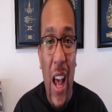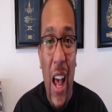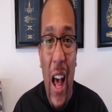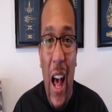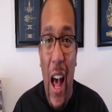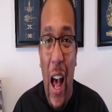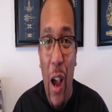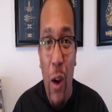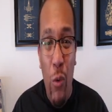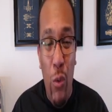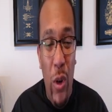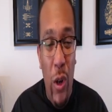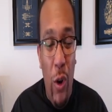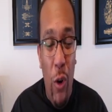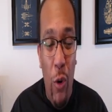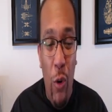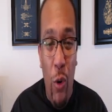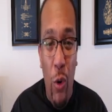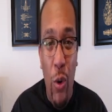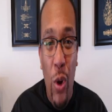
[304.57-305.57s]

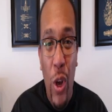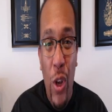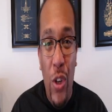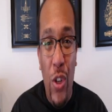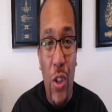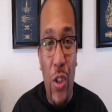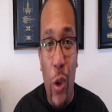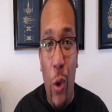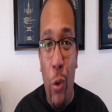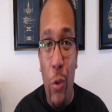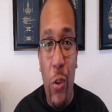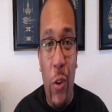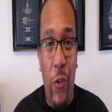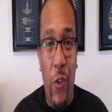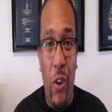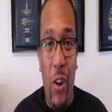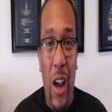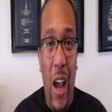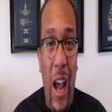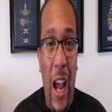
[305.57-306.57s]
real soldier
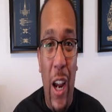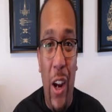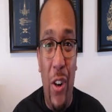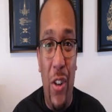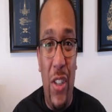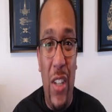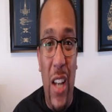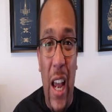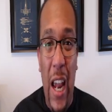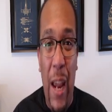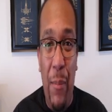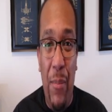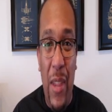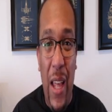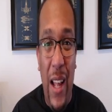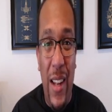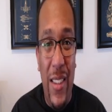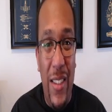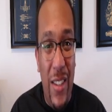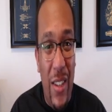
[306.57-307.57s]
for hire type
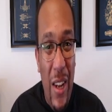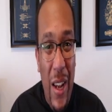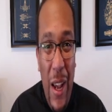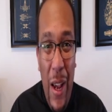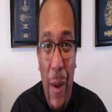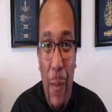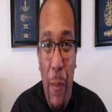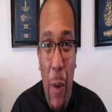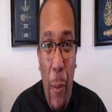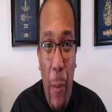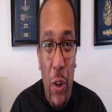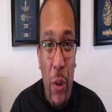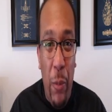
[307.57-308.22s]
that's almost